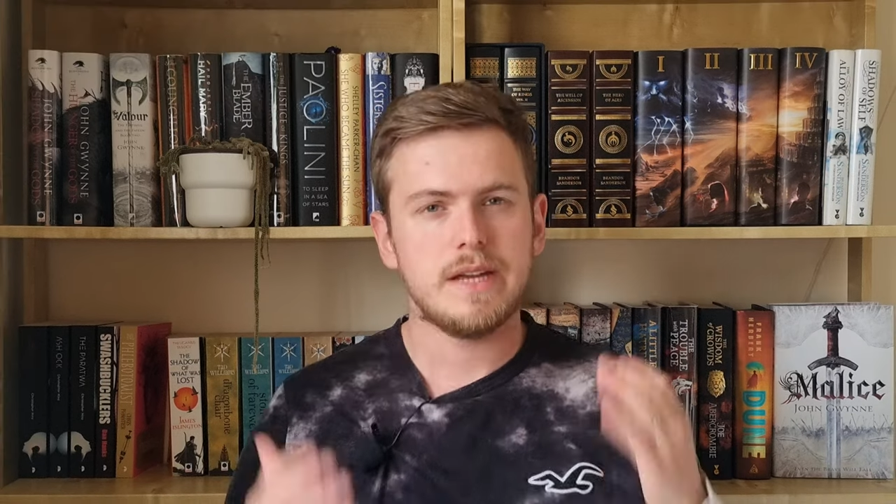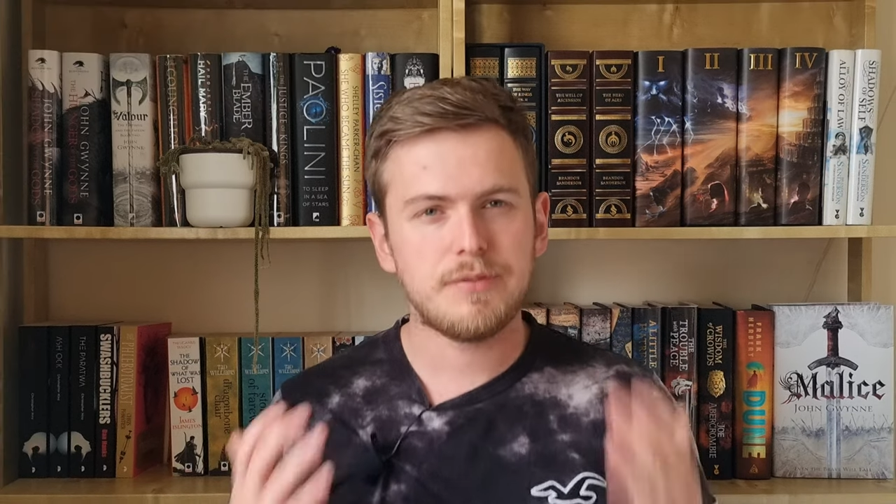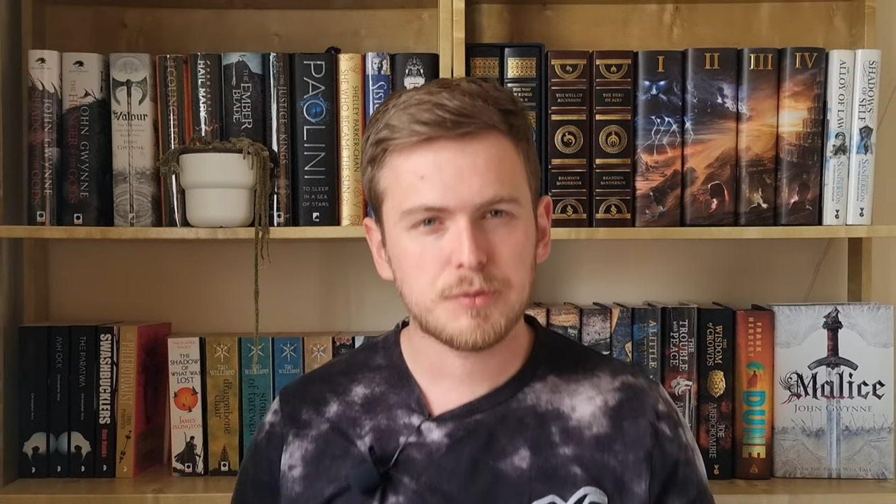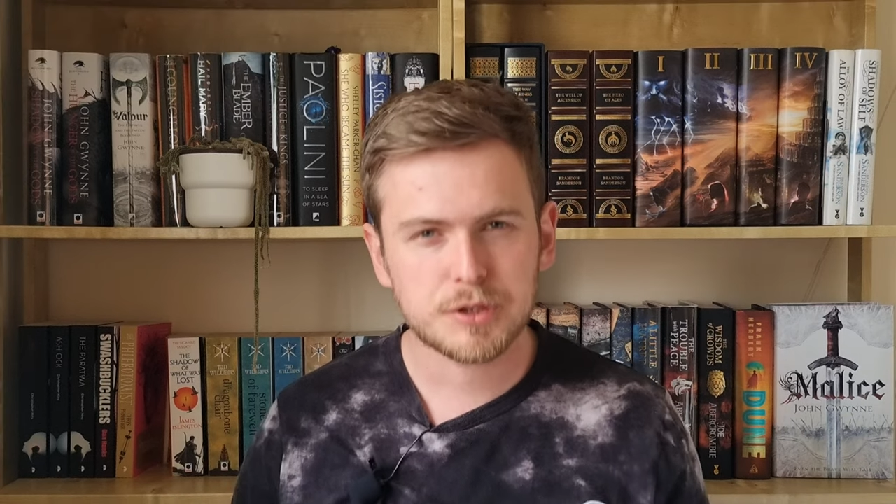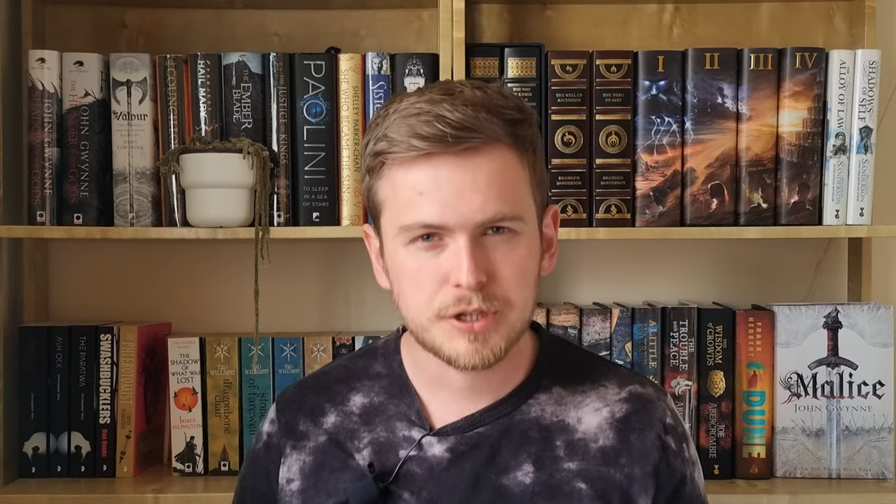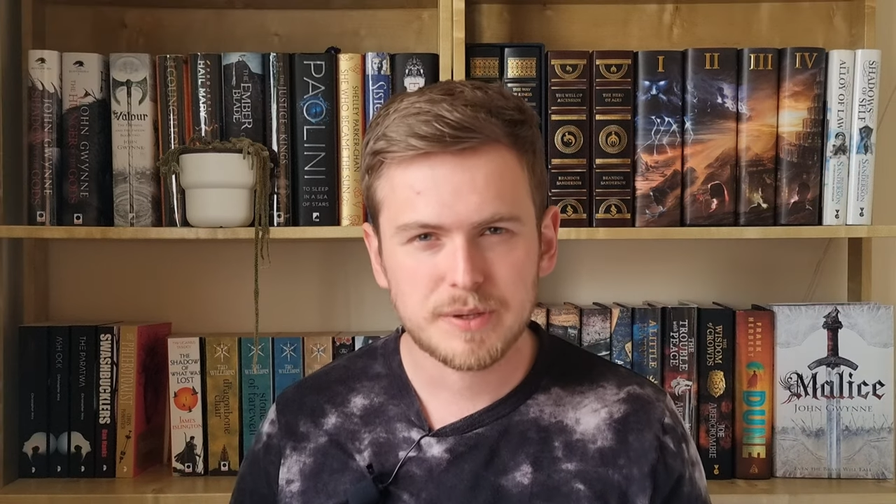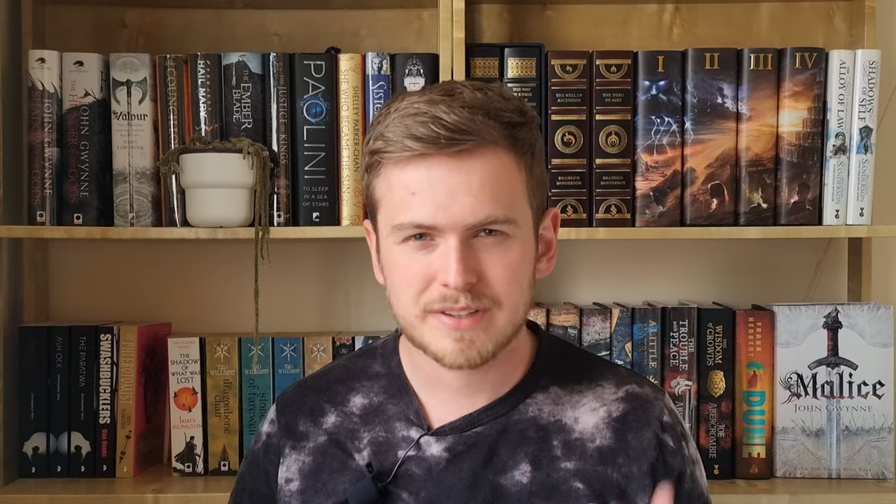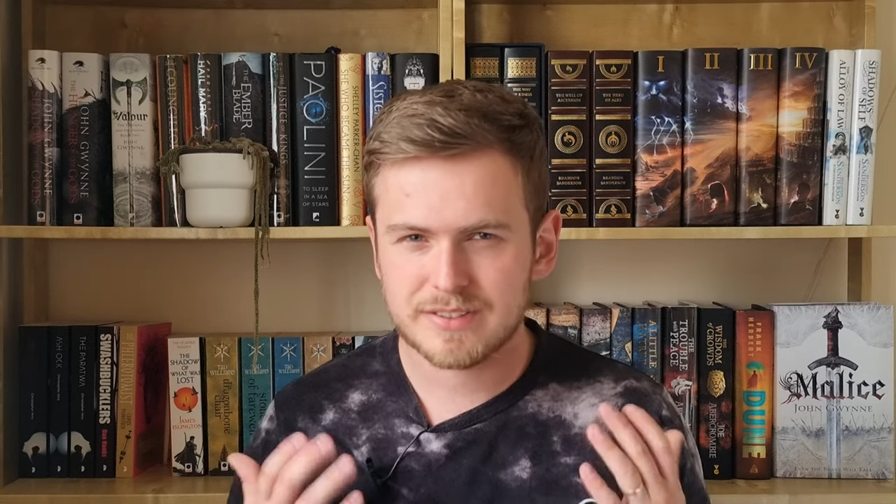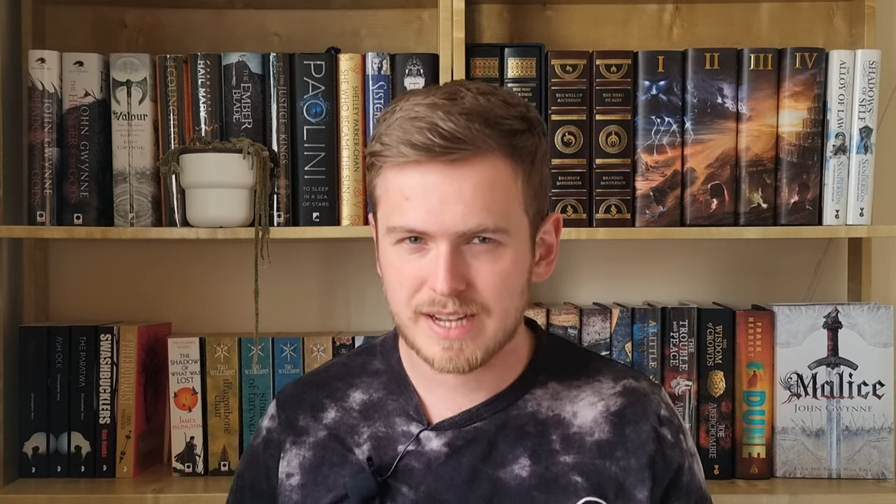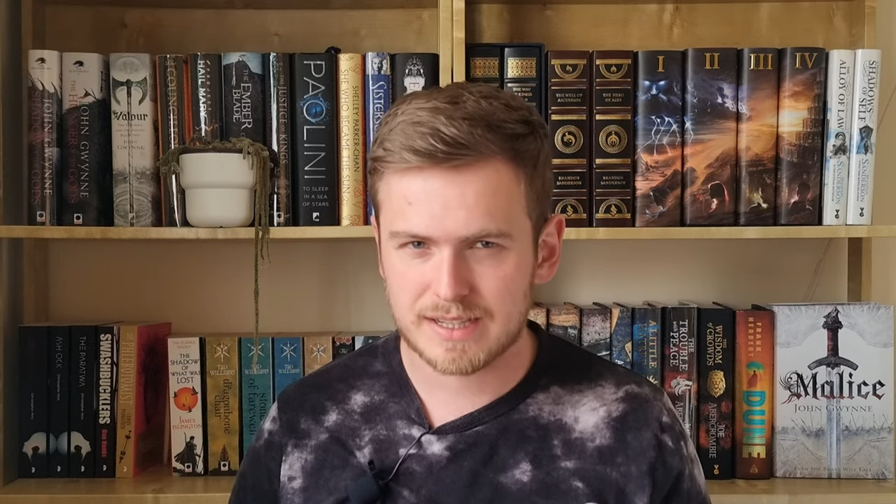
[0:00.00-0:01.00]
If you want to know
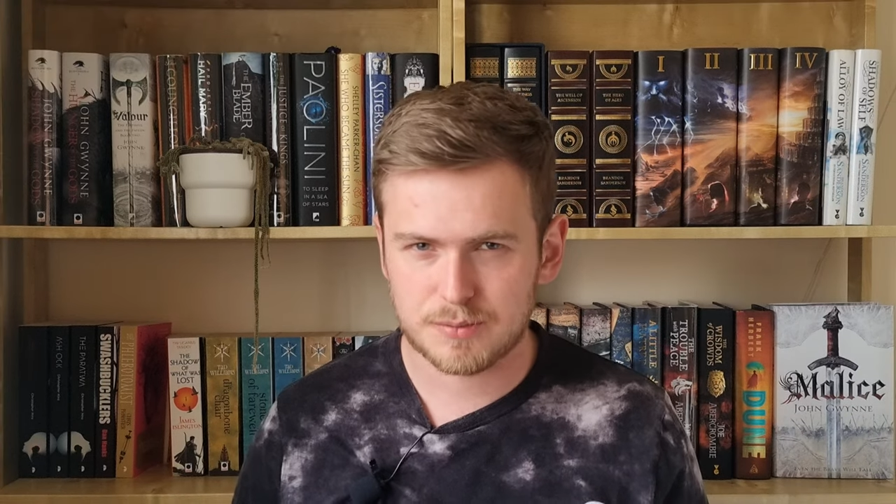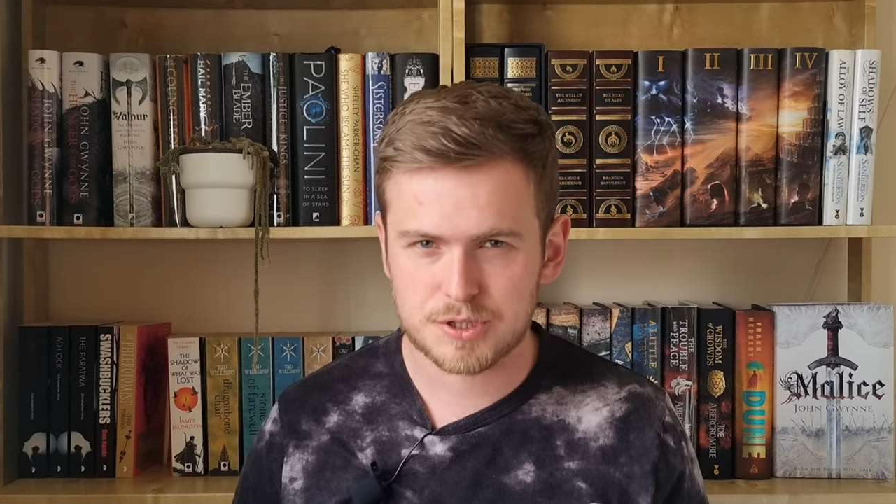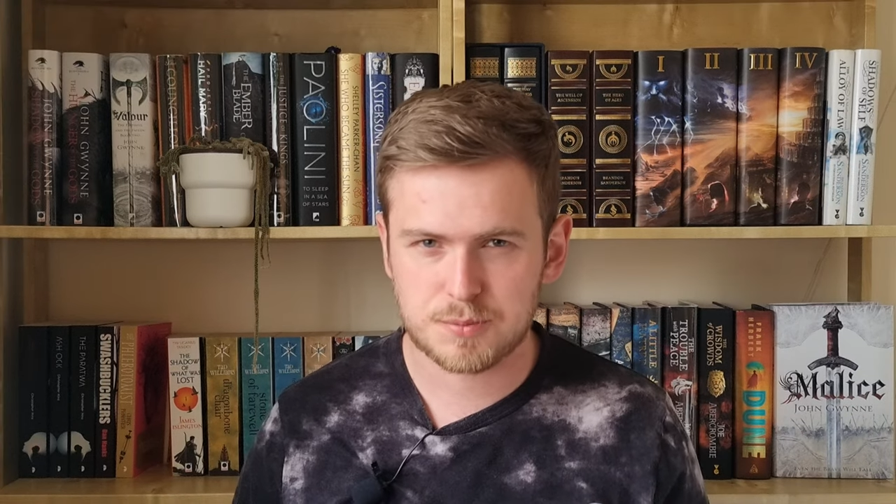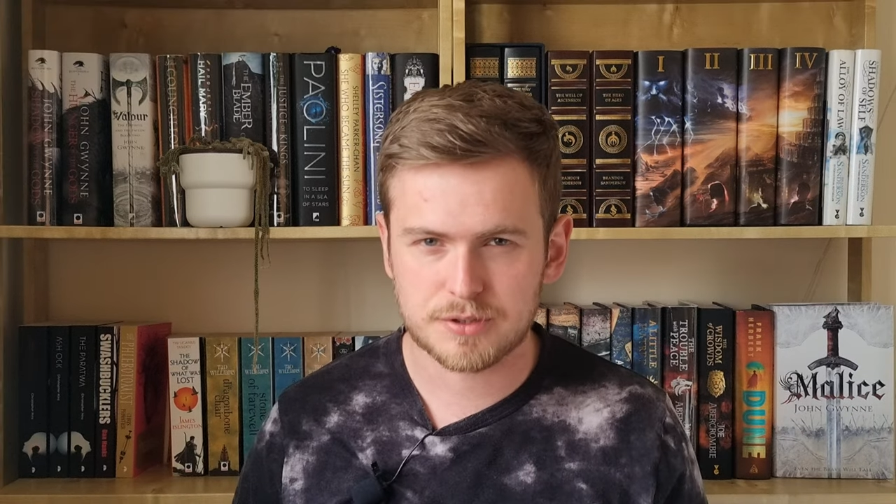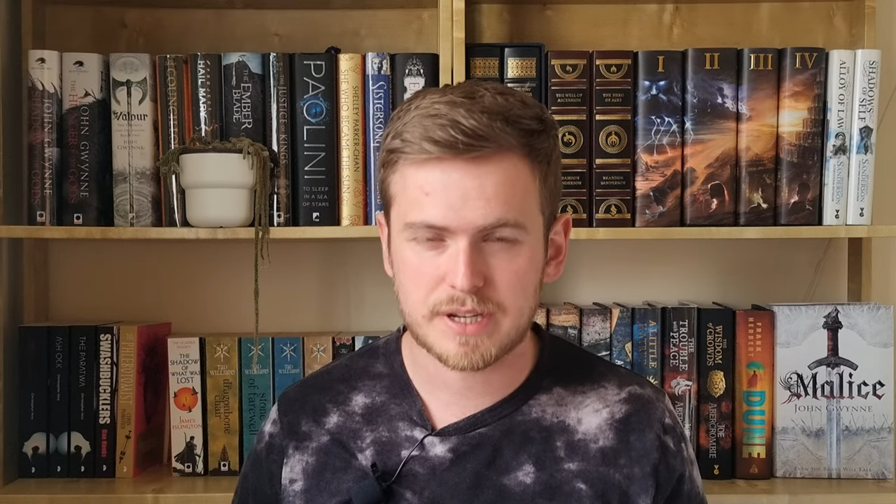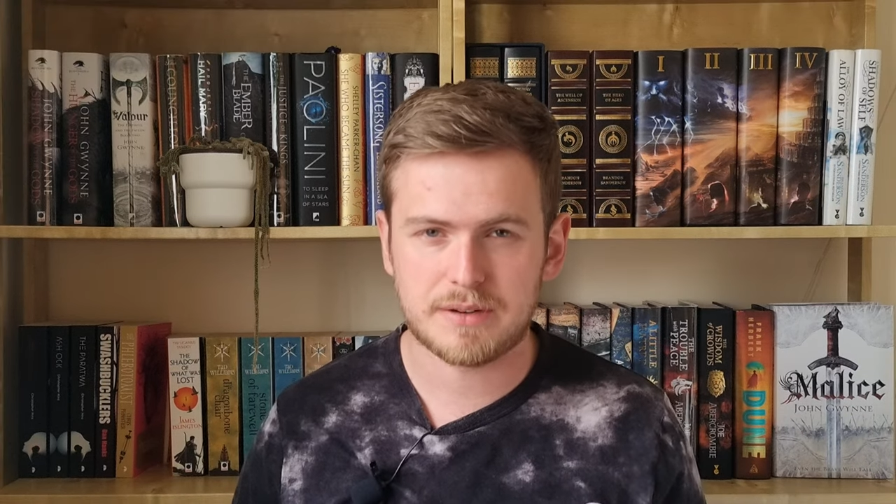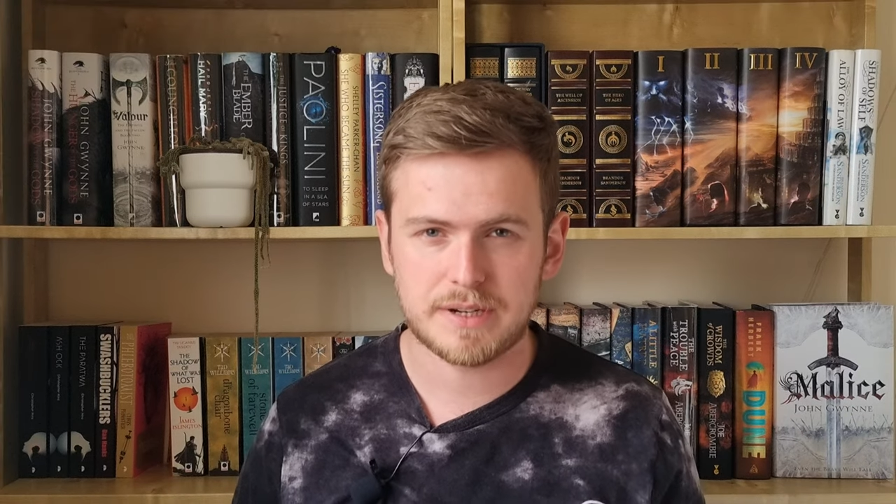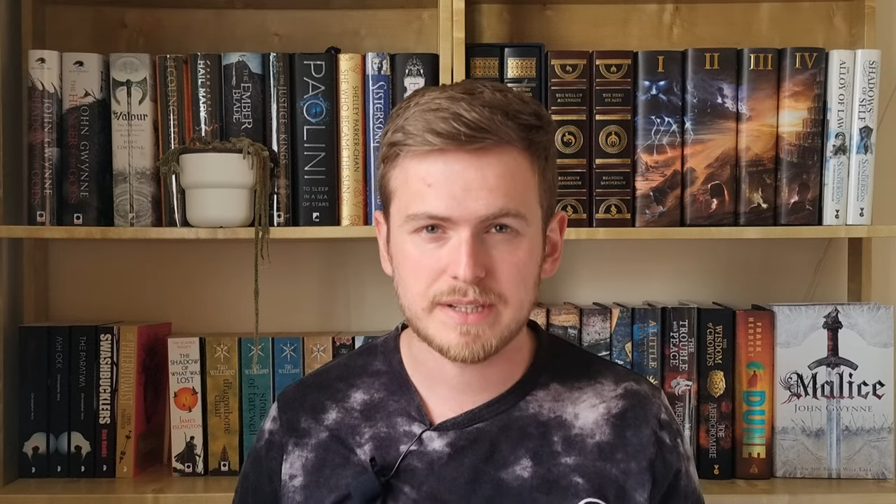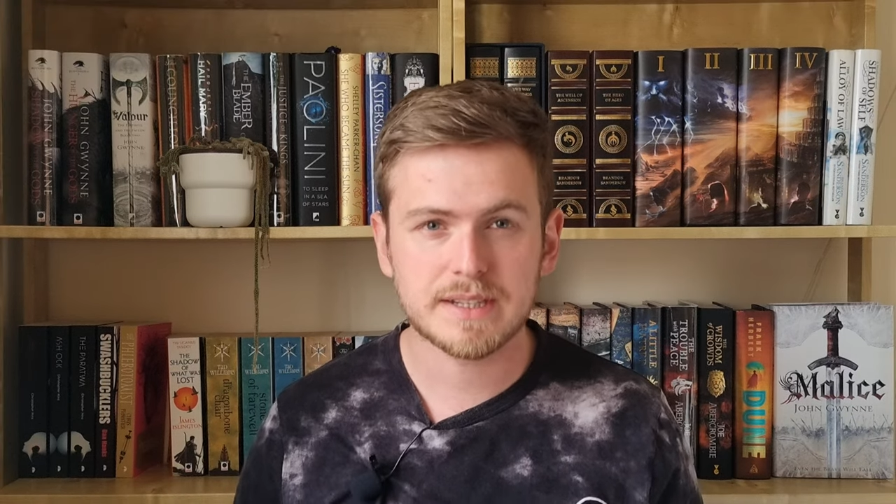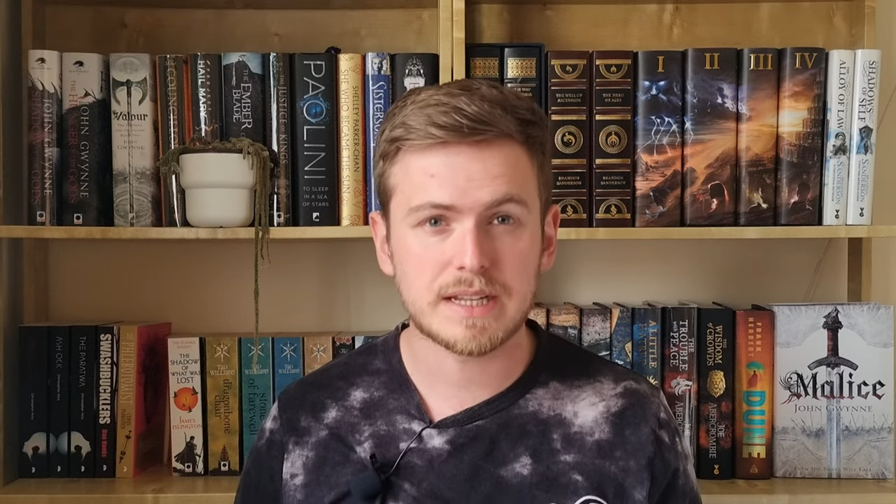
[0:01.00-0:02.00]
exactly which books I
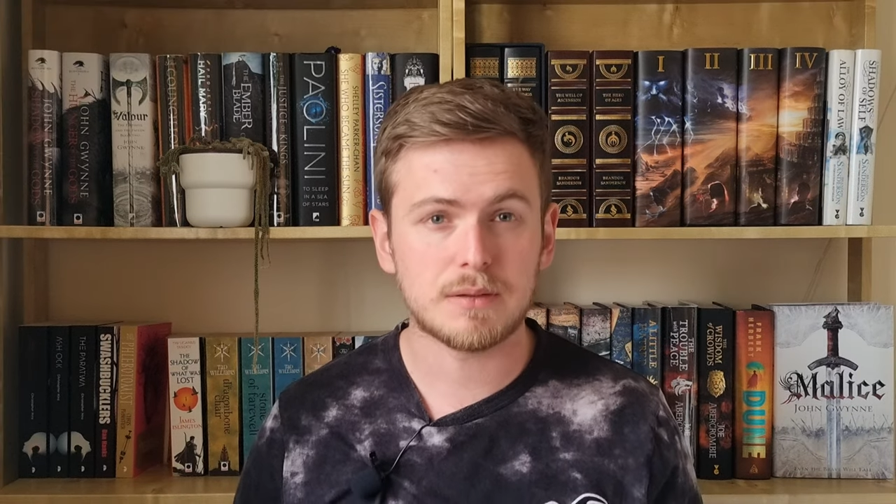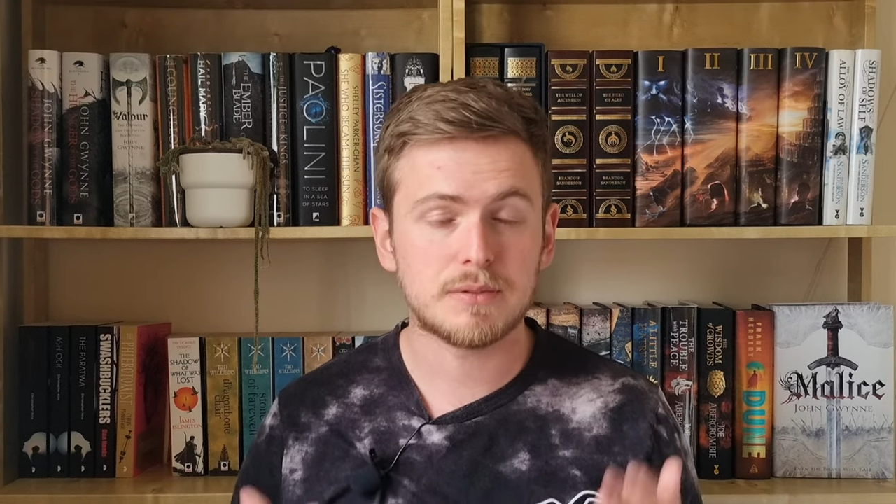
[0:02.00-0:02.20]
read, then I'll